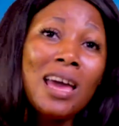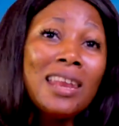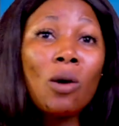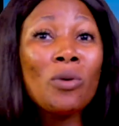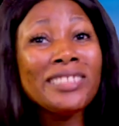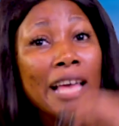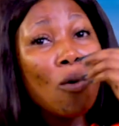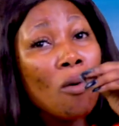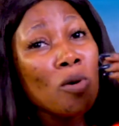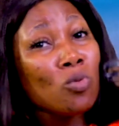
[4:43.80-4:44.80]
Now wait till I
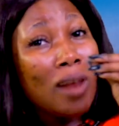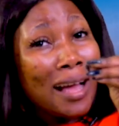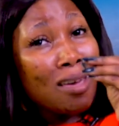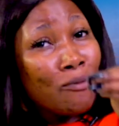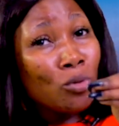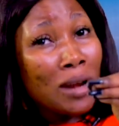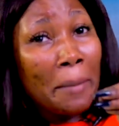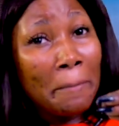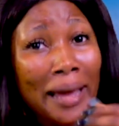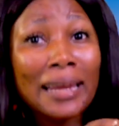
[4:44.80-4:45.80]
won't make una get for una
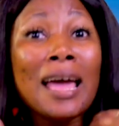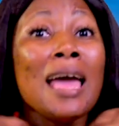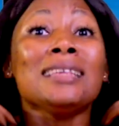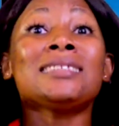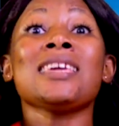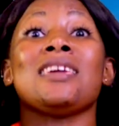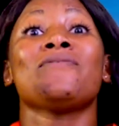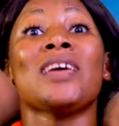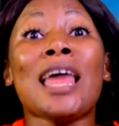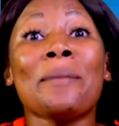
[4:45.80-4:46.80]
mind. See
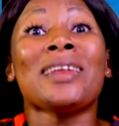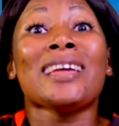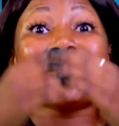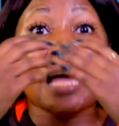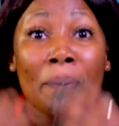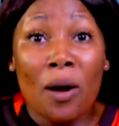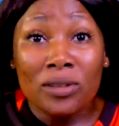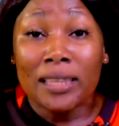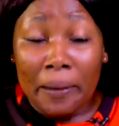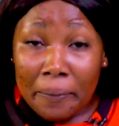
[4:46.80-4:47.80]
if they let me then tamper
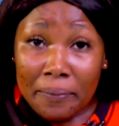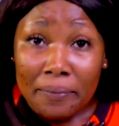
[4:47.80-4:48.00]
with her.